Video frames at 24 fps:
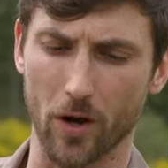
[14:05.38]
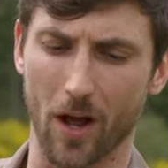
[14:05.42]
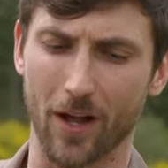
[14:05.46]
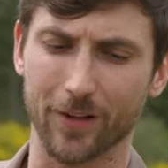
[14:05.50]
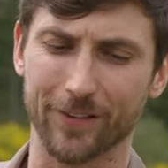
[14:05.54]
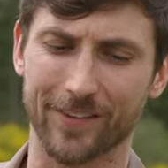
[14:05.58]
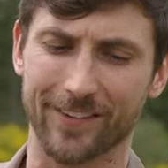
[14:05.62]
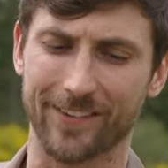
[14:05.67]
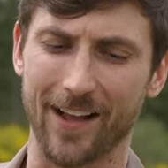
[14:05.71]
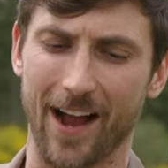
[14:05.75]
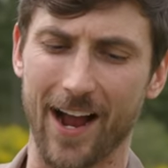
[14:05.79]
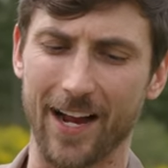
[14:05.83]

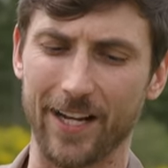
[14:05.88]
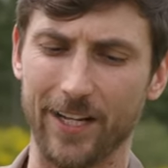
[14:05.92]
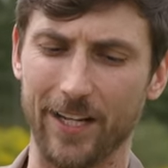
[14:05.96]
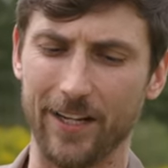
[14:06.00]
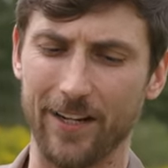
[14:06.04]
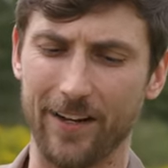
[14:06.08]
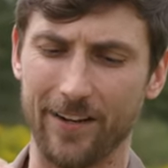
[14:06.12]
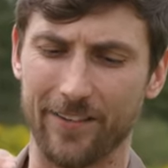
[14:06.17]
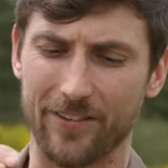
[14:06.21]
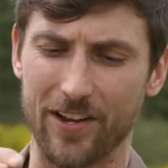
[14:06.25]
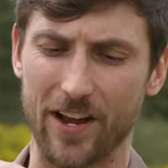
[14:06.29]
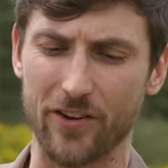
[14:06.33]
nod's die, you
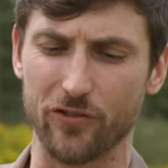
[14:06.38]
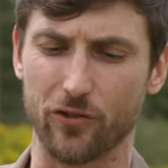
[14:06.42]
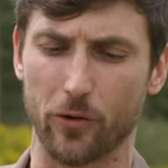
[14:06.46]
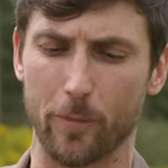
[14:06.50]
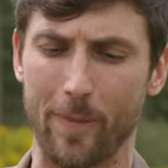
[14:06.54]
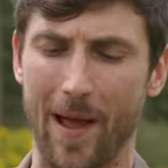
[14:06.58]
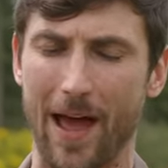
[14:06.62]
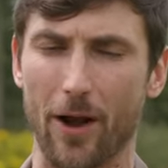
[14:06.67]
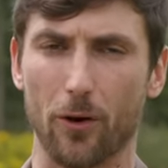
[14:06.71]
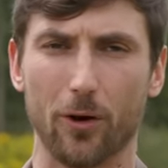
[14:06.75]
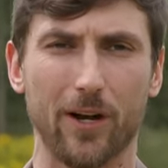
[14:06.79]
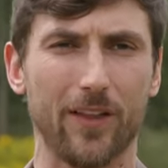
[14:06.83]
need to change your
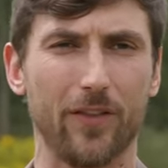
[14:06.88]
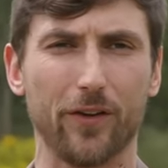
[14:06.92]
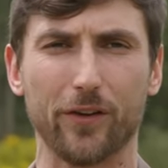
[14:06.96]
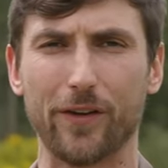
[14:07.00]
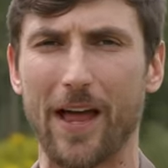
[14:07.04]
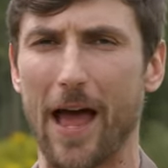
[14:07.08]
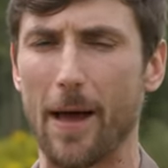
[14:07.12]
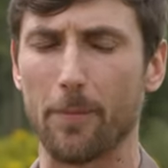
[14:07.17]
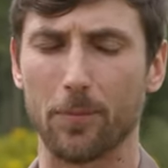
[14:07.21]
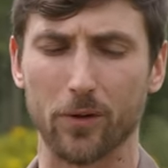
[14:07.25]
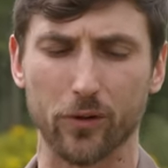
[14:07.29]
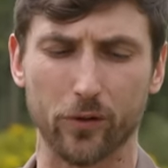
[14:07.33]
battery. This
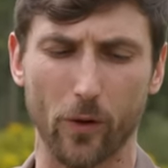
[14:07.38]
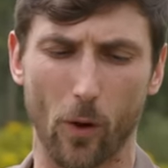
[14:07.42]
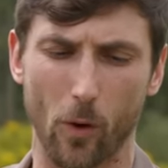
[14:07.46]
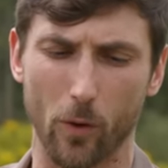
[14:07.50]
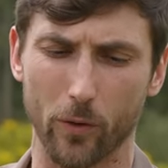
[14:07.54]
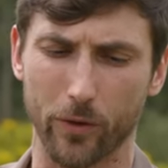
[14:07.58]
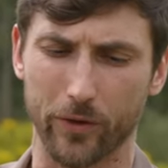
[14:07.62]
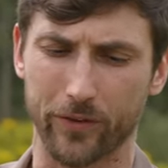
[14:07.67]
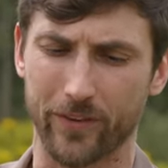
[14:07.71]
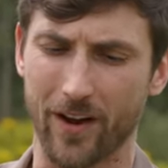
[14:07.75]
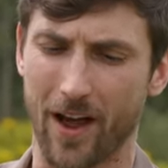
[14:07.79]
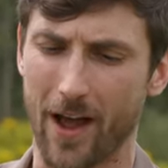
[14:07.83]
happens
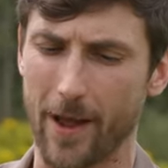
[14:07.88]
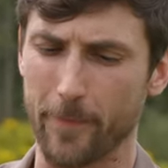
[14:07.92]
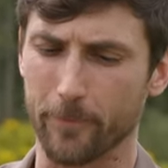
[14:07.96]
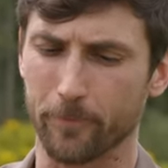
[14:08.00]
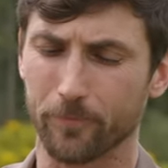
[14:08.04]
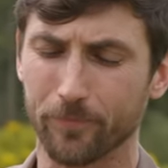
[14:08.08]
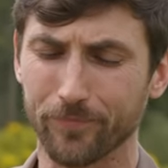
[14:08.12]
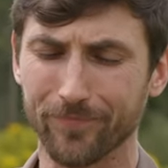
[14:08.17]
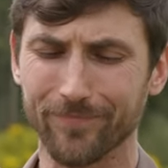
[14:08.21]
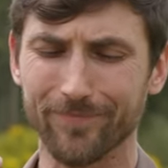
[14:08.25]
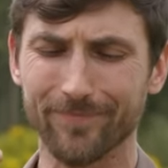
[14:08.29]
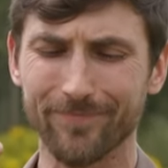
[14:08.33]
all the time.
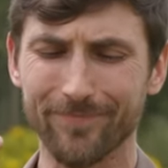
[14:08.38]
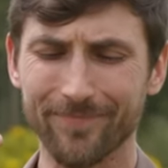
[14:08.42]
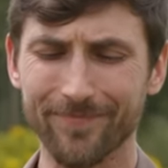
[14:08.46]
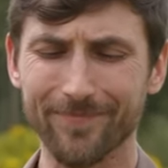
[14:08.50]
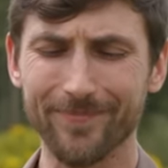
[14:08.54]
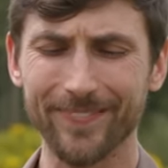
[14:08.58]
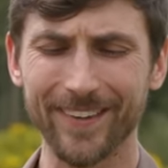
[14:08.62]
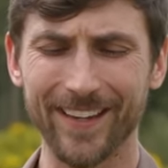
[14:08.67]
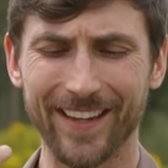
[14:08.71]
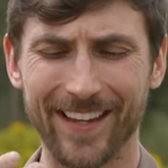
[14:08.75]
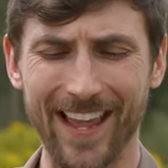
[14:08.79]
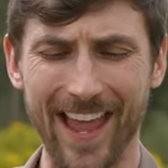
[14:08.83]

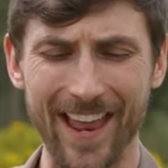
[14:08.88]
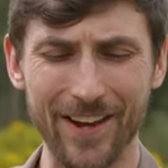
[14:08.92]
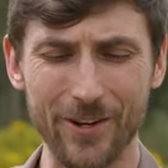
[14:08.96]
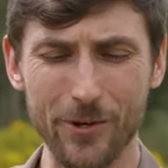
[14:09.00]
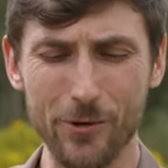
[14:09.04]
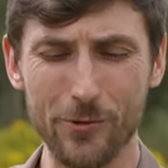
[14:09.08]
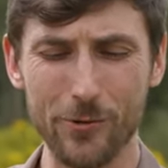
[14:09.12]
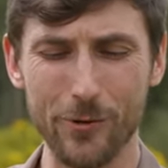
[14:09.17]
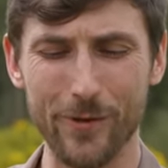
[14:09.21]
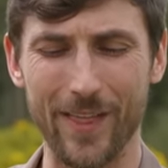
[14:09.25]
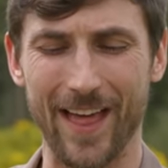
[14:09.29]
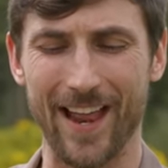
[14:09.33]
Can
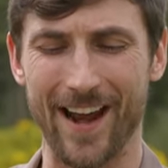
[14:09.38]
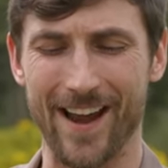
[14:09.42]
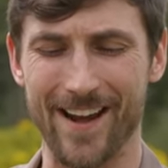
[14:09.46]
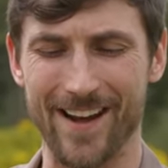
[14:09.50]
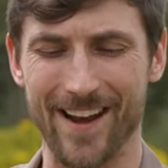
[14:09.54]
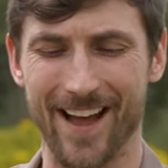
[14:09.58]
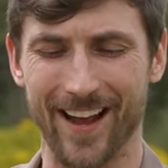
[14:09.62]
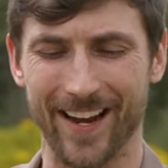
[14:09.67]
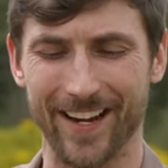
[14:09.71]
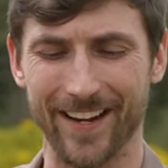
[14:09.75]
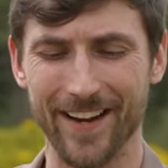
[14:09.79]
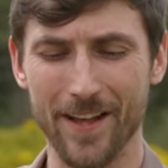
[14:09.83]
you do that at
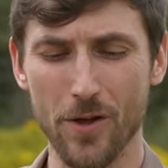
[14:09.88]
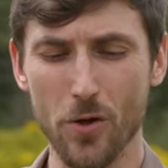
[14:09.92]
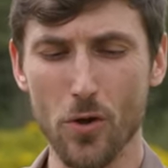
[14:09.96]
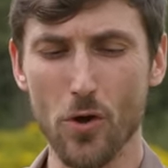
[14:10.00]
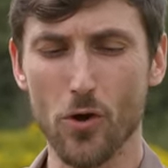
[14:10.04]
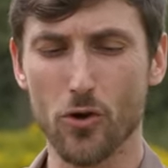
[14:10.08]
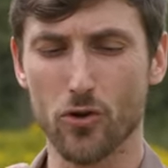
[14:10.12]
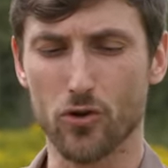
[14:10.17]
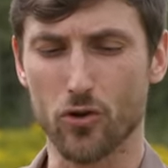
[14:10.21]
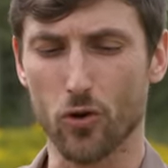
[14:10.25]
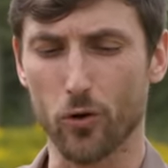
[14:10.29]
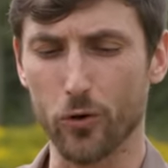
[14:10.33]
night?
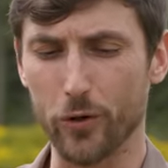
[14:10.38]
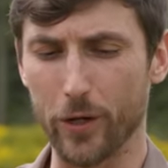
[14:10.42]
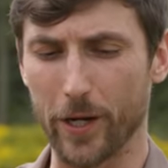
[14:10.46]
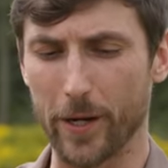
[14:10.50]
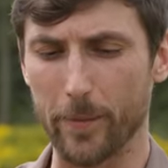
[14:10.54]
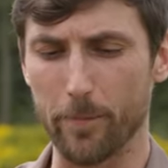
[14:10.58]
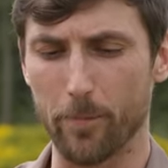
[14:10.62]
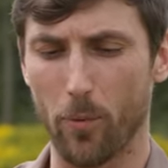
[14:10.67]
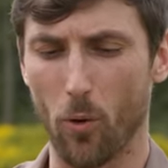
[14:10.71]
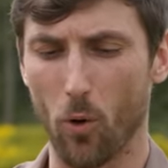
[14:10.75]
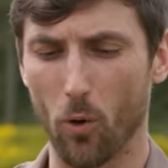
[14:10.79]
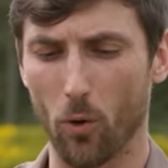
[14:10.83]
Sure, you
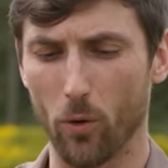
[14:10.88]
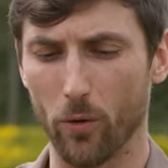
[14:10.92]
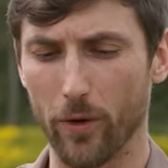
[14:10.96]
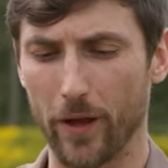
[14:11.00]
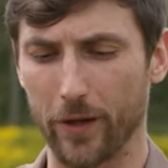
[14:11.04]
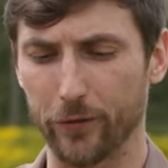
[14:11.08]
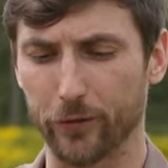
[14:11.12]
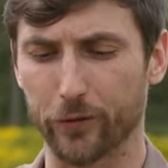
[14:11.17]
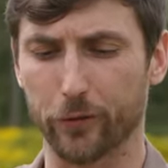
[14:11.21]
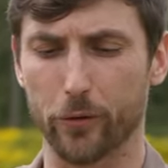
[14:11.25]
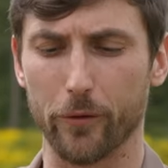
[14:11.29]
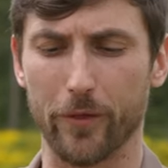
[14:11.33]
can pull,
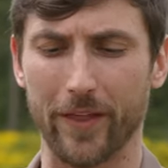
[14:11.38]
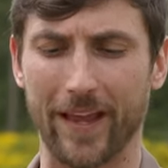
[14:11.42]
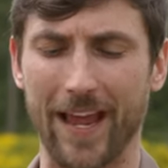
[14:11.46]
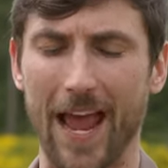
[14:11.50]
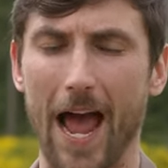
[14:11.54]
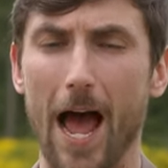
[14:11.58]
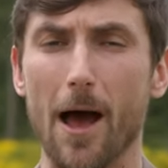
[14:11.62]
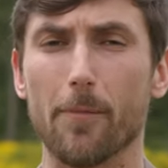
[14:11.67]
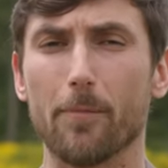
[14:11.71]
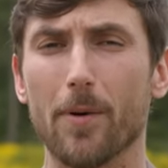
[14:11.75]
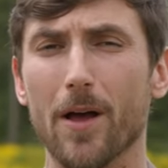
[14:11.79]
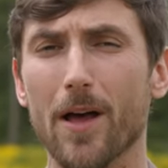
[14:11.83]
unscrew the
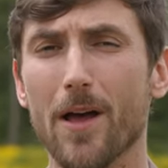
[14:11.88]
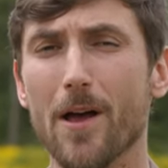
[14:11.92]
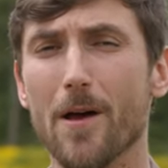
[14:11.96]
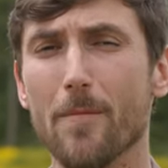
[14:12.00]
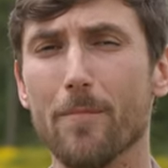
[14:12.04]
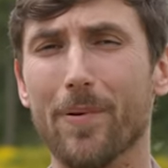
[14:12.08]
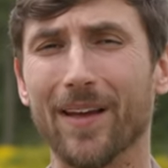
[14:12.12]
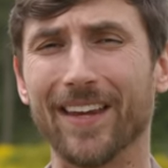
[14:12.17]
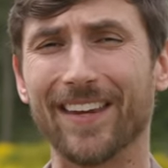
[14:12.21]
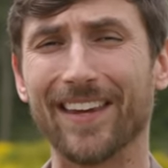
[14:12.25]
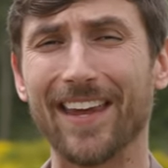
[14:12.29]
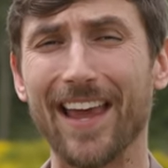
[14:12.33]
cap,
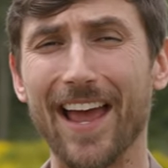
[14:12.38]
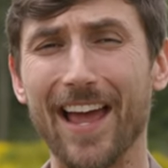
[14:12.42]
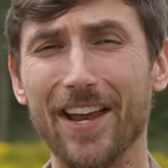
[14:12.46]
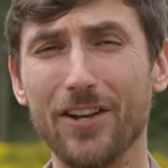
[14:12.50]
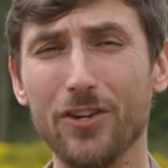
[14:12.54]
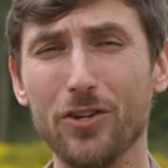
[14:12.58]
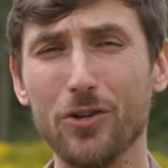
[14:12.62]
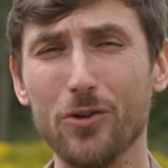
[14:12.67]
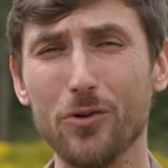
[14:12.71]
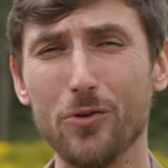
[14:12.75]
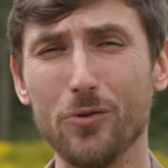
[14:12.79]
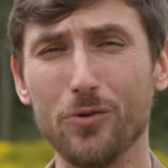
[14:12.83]
but
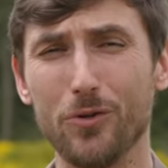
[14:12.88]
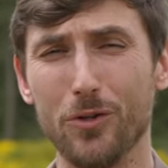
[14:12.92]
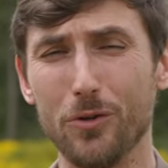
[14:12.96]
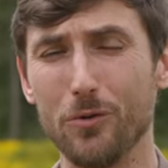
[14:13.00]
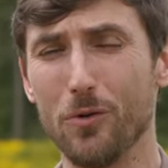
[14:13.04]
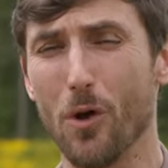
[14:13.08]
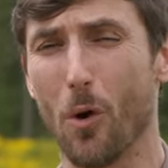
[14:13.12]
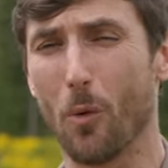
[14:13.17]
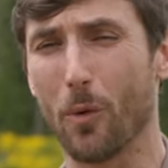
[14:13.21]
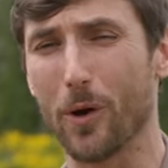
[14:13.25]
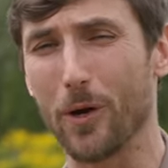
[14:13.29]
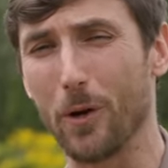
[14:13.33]
can you, do you
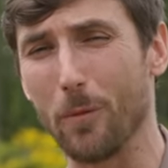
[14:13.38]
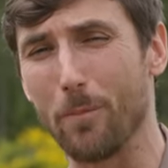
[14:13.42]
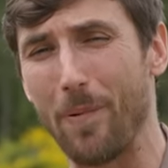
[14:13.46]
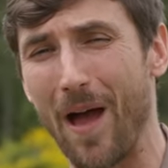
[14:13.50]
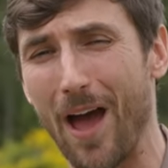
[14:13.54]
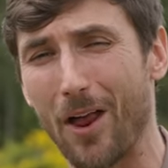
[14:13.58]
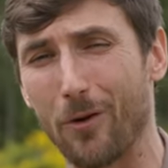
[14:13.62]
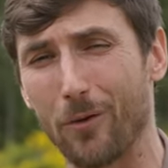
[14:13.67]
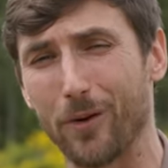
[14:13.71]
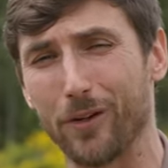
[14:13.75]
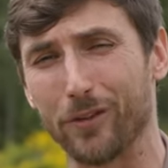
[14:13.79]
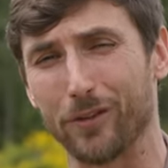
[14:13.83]
know where your
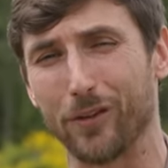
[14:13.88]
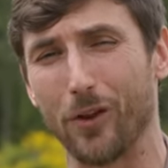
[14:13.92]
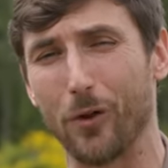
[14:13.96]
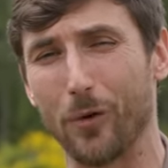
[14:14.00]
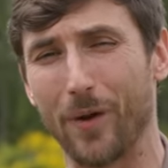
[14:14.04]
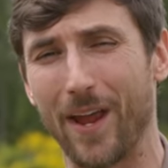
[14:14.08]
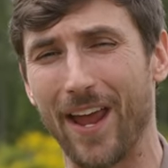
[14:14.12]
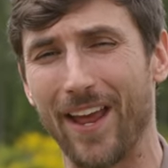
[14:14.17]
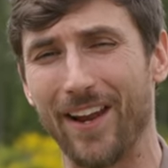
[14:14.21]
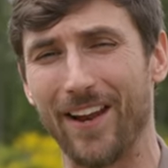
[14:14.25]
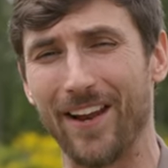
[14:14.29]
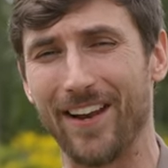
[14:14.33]
battery is
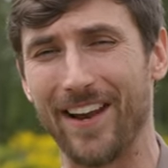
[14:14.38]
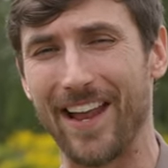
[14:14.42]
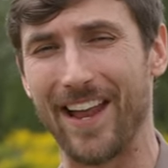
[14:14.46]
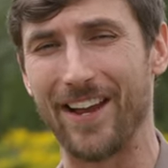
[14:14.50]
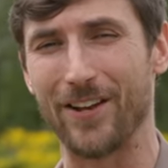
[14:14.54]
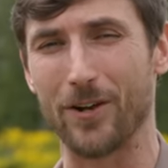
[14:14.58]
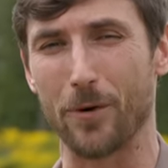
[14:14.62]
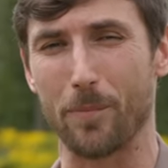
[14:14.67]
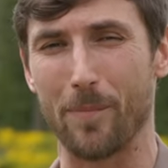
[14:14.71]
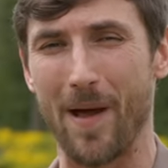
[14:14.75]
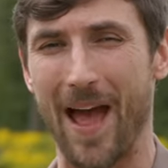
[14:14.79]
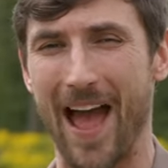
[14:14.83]
located
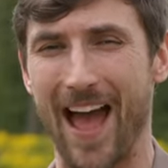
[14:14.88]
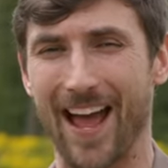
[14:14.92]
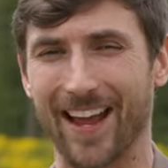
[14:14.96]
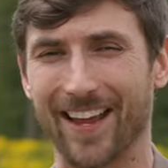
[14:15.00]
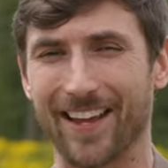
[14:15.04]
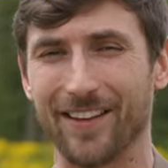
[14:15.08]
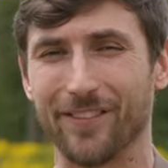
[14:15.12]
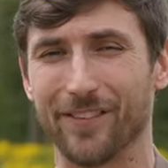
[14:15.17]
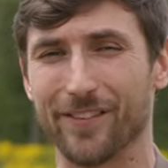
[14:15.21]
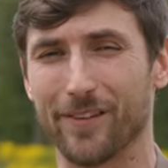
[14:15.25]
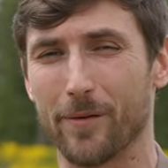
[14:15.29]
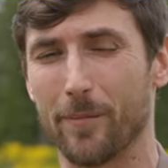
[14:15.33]
in your pack?
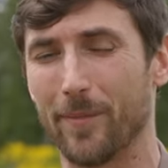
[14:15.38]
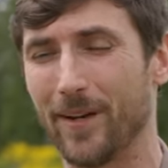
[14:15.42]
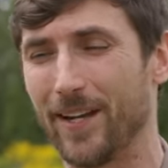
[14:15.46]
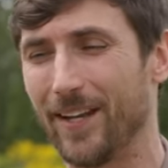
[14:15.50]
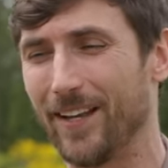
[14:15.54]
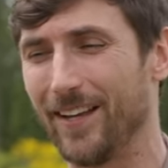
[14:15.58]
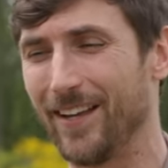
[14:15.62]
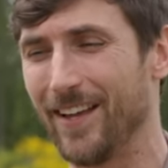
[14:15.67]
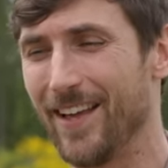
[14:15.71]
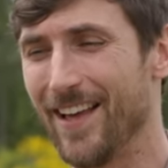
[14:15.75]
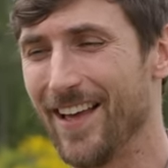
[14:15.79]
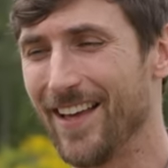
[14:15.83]
Can
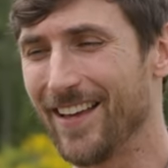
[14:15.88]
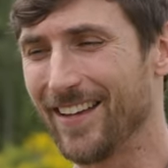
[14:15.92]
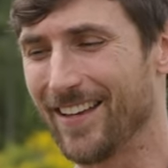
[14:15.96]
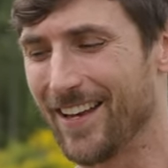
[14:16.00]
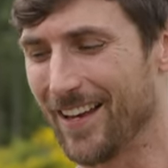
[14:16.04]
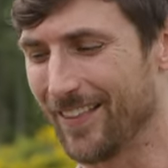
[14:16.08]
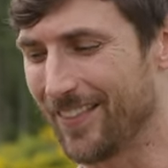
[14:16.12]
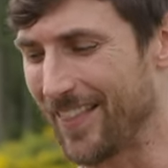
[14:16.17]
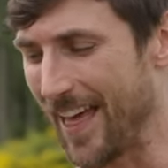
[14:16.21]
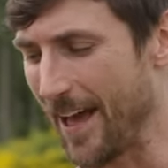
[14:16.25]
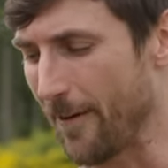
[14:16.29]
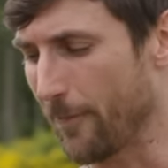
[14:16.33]
somebody
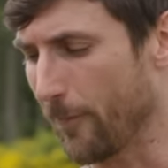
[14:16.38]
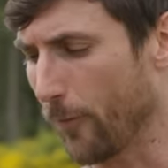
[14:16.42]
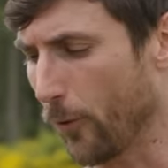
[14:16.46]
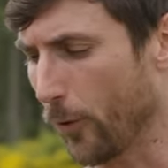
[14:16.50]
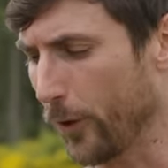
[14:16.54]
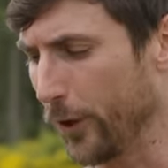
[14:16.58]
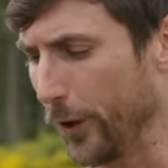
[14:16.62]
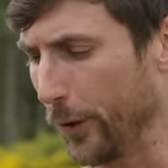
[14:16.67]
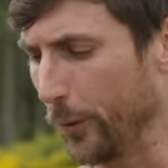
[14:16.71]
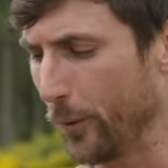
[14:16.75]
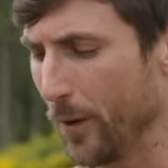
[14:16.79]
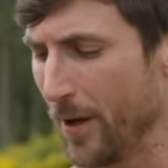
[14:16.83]
get that for
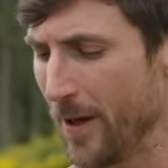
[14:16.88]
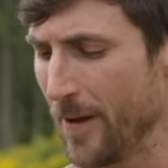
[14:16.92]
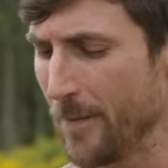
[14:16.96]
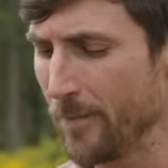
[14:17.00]
you?